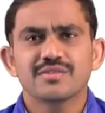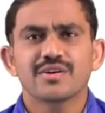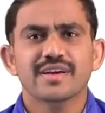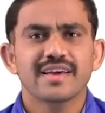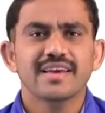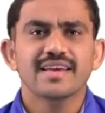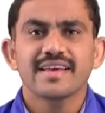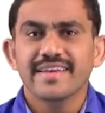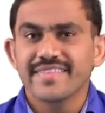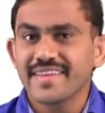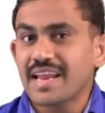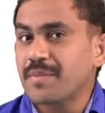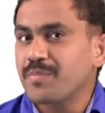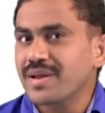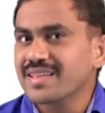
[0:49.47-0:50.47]
Okay.
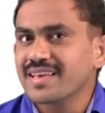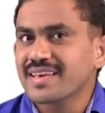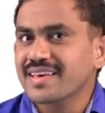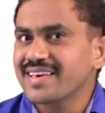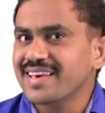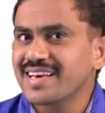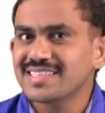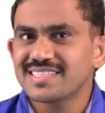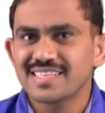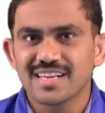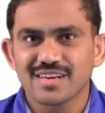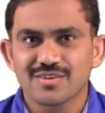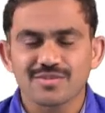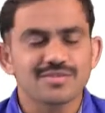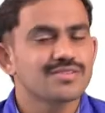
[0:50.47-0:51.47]
Then apply the
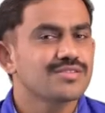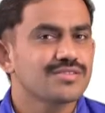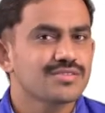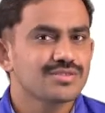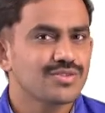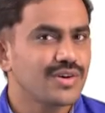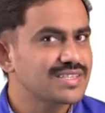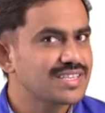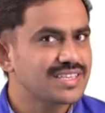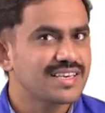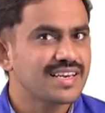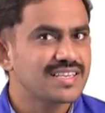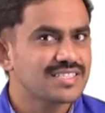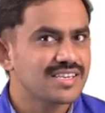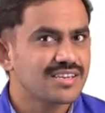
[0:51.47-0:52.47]
Kcl rule. So what is the
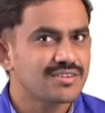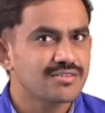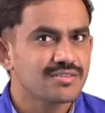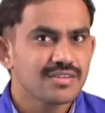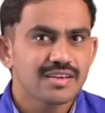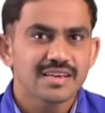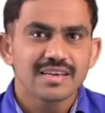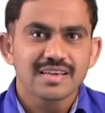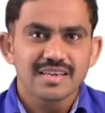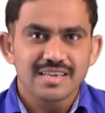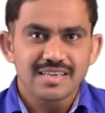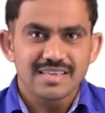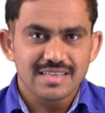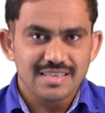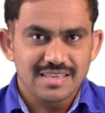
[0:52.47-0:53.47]
Kcl rule?
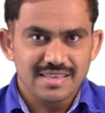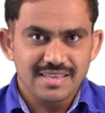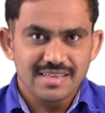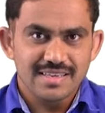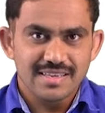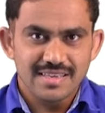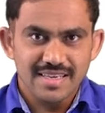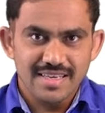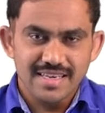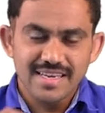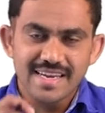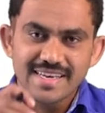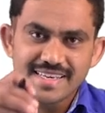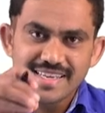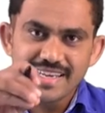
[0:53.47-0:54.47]

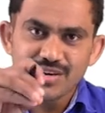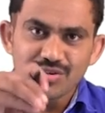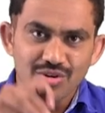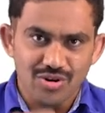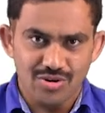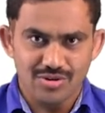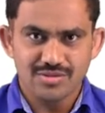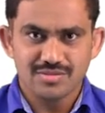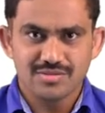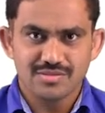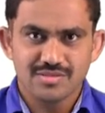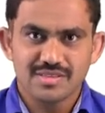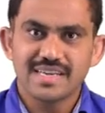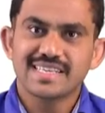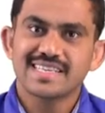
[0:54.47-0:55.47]
At a node,
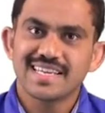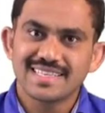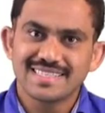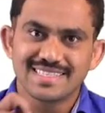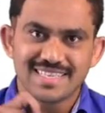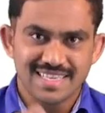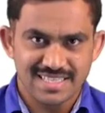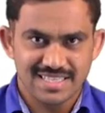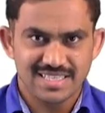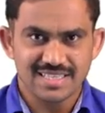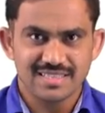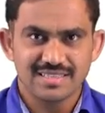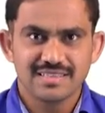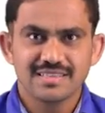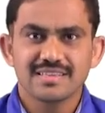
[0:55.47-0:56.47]
at a
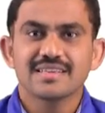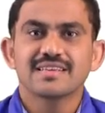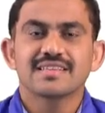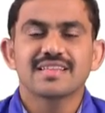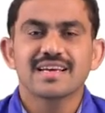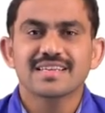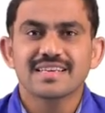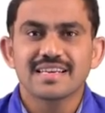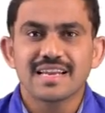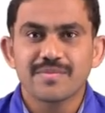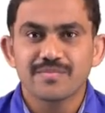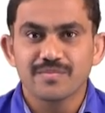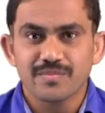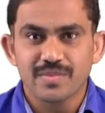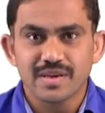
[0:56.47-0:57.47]
junction,
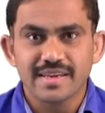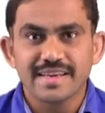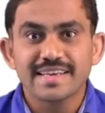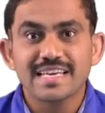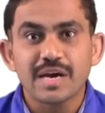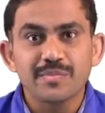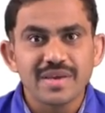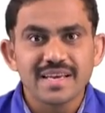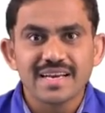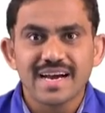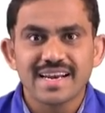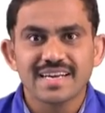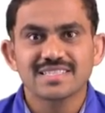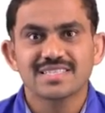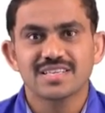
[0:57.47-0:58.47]
the incoming
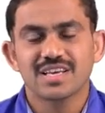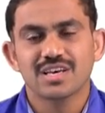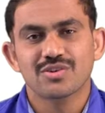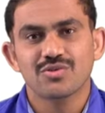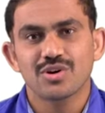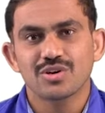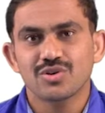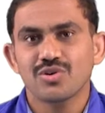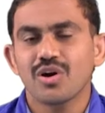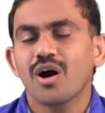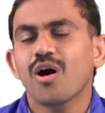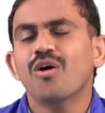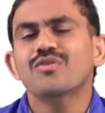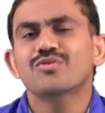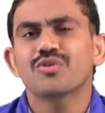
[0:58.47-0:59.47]
currents equal to
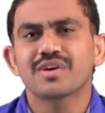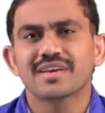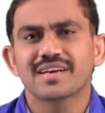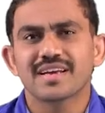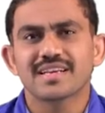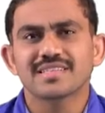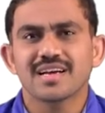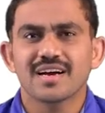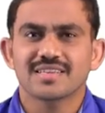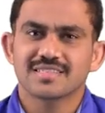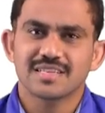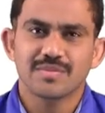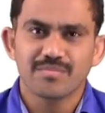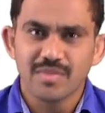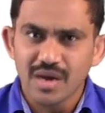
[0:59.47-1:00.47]
outgoing currents or
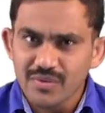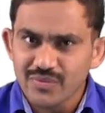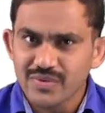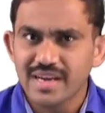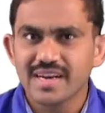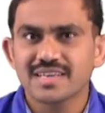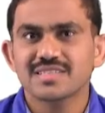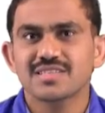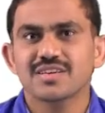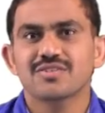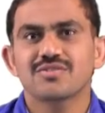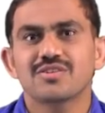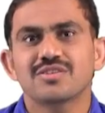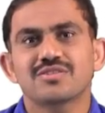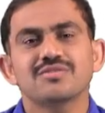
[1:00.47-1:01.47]
sum of currents
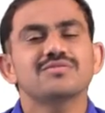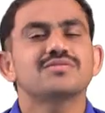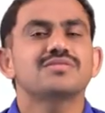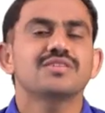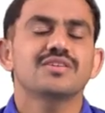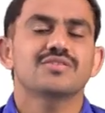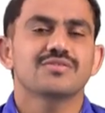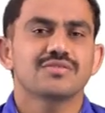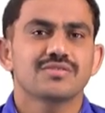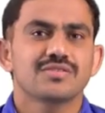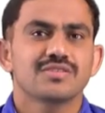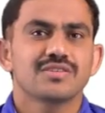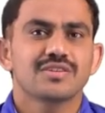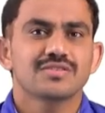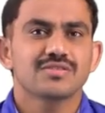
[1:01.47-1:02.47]
equal to 0.
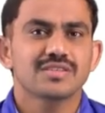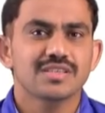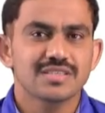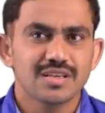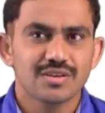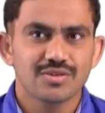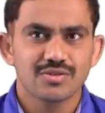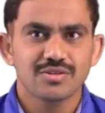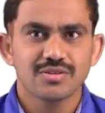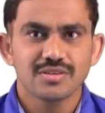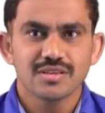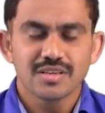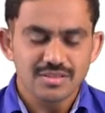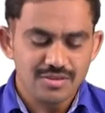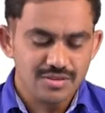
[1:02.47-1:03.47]
So this is a rule.
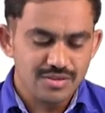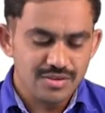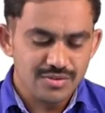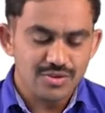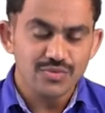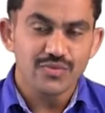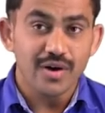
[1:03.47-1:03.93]
So you need to